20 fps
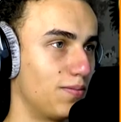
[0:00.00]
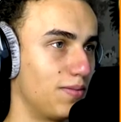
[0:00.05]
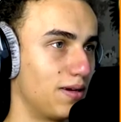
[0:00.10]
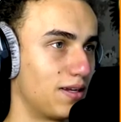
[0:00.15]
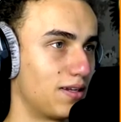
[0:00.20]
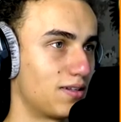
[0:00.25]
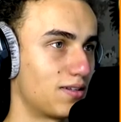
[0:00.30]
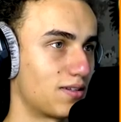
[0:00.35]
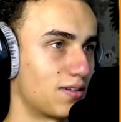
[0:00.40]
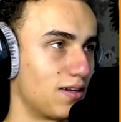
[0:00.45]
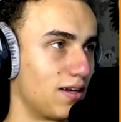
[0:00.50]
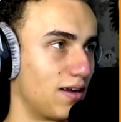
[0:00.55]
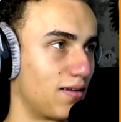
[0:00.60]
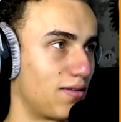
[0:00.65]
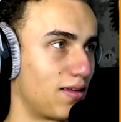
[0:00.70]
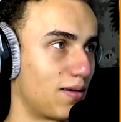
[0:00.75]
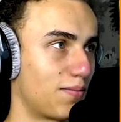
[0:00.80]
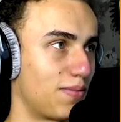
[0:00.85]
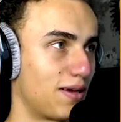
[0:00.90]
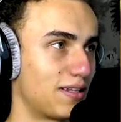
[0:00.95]
Ben's, I
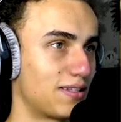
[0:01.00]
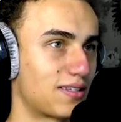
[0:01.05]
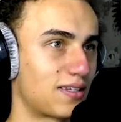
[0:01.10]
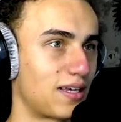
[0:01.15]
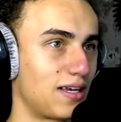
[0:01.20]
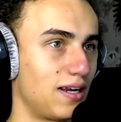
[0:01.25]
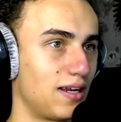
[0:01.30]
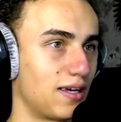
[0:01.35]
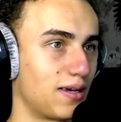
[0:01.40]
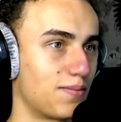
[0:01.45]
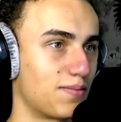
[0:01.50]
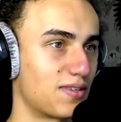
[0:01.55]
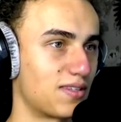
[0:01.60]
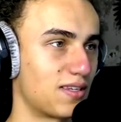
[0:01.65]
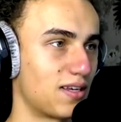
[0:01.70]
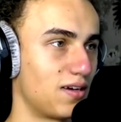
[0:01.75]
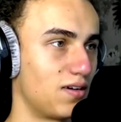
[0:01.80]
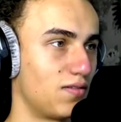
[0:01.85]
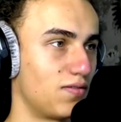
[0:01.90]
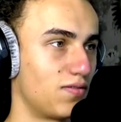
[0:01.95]
think Ben's Jelly, are you